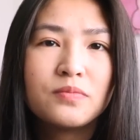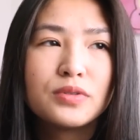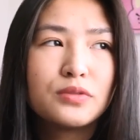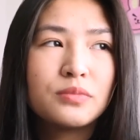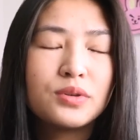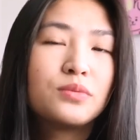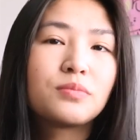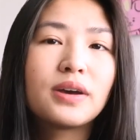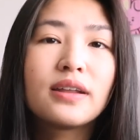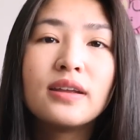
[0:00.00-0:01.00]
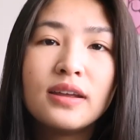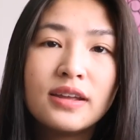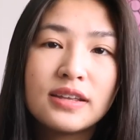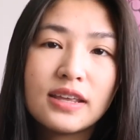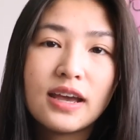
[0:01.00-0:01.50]
blue moon, but
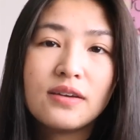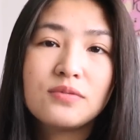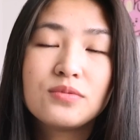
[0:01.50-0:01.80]
yeah,